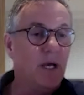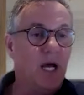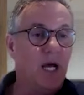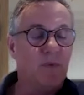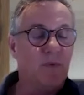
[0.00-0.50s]

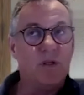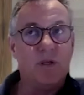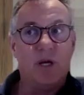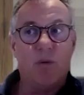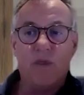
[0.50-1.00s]
Um,
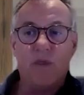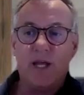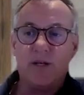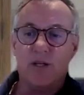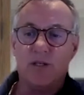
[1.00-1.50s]
now, what
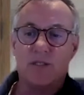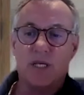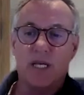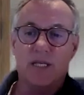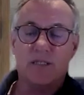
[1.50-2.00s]
that does
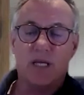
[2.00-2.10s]
is